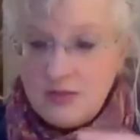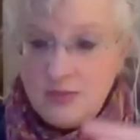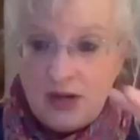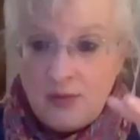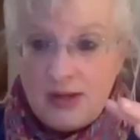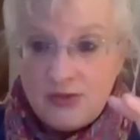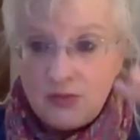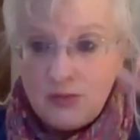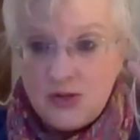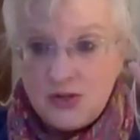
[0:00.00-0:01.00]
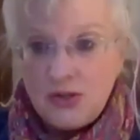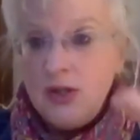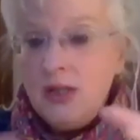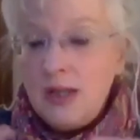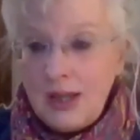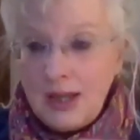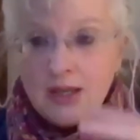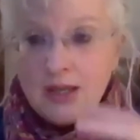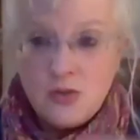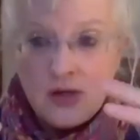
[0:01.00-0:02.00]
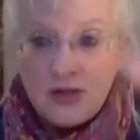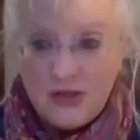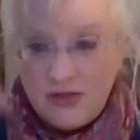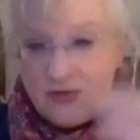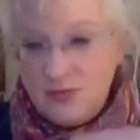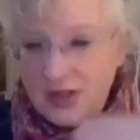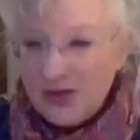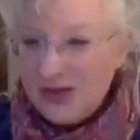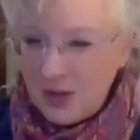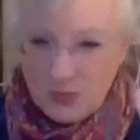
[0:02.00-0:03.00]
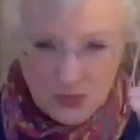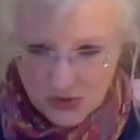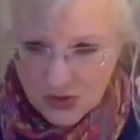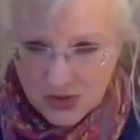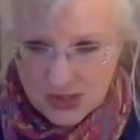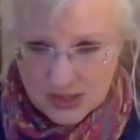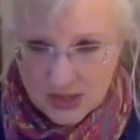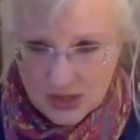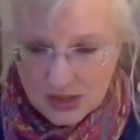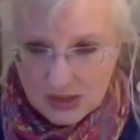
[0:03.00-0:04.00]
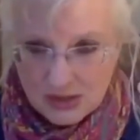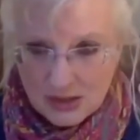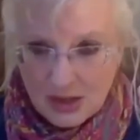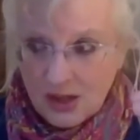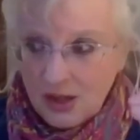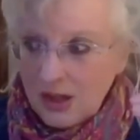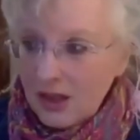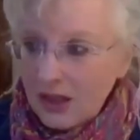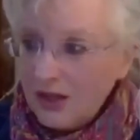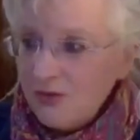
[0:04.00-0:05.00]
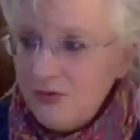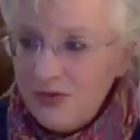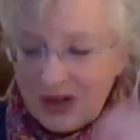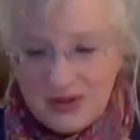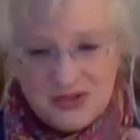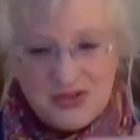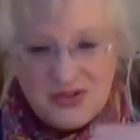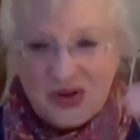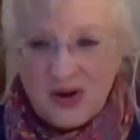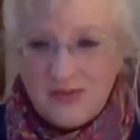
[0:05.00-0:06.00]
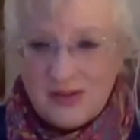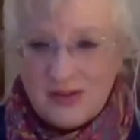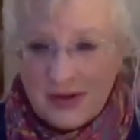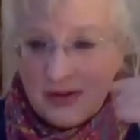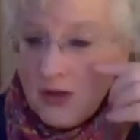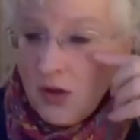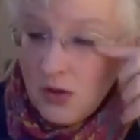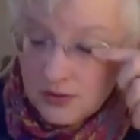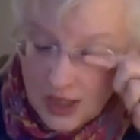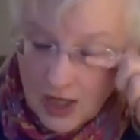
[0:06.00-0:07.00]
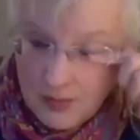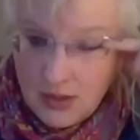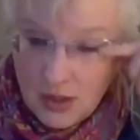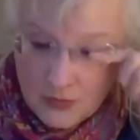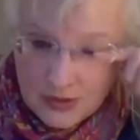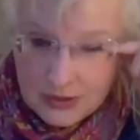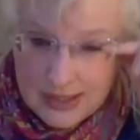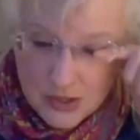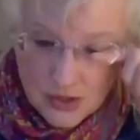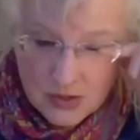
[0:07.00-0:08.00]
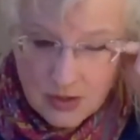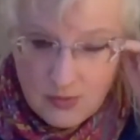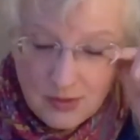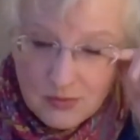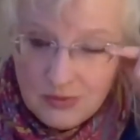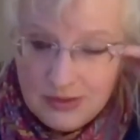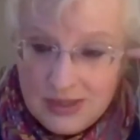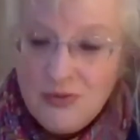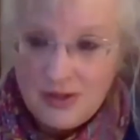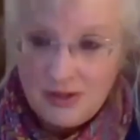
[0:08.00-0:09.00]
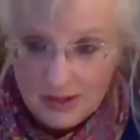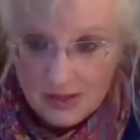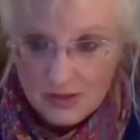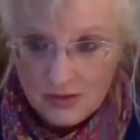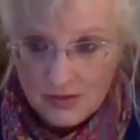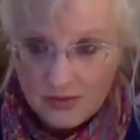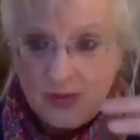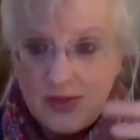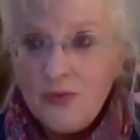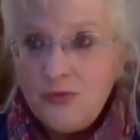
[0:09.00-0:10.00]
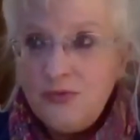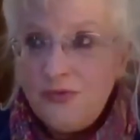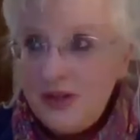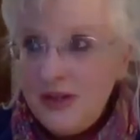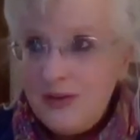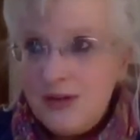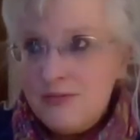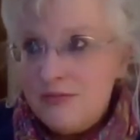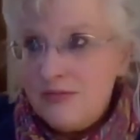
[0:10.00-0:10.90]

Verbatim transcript: in barometric pressure and or severe temperature changes. They're very strong and very cold coming off glaciers. Now we don't live on glaciers. We don't feel, we don't